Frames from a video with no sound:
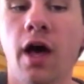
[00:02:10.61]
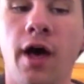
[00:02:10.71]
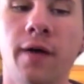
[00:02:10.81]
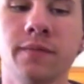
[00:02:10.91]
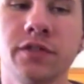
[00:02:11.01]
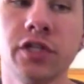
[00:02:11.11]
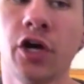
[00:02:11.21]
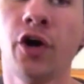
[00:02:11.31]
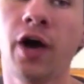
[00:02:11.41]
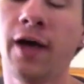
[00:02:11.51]
Um,
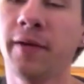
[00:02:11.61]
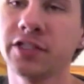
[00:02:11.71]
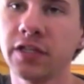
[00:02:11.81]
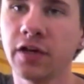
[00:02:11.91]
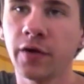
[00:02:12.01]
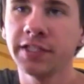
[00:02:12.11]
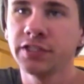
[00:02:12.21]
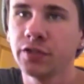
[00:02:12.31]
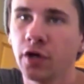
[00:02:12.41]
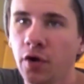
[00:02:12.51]
so I'm actually going
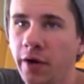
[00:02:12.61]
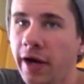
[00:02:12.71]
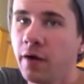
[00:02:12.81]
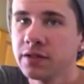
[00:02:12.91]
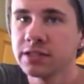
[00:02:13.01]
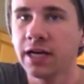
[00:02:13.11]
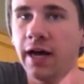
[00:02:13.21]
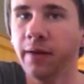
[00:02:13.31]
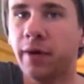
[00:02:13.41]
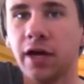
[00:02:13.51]
to go
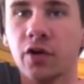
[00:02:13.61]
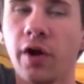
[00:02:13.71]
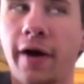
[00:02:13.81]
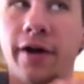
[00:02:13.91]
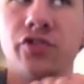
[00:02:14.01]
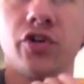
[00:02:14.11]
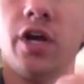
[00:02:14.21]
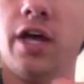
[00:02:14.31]
outside of my garage